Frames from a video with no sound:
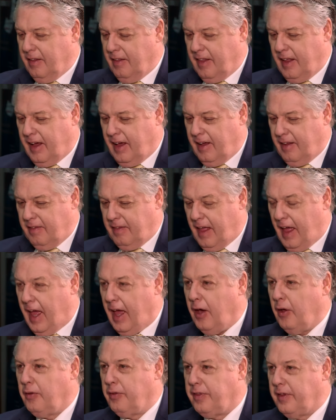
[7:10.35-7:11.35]
the
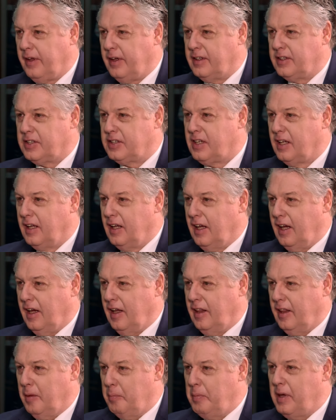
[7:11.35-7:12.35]
healthiest
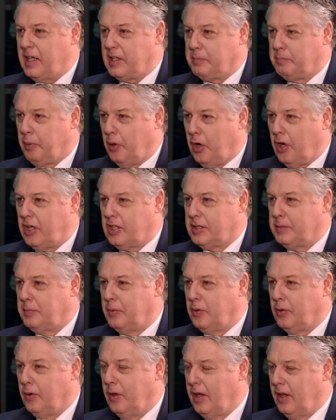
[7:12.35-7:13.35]
and the best
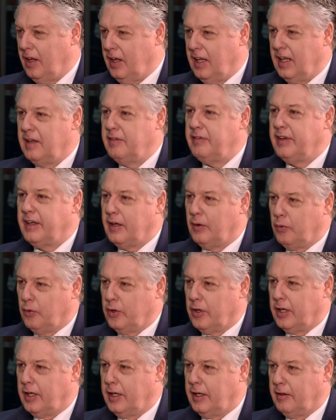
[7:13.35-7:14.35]
possible living and
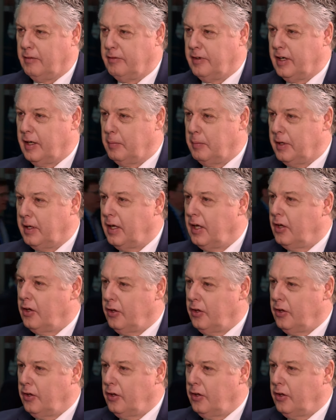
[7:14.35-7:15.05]
working environment,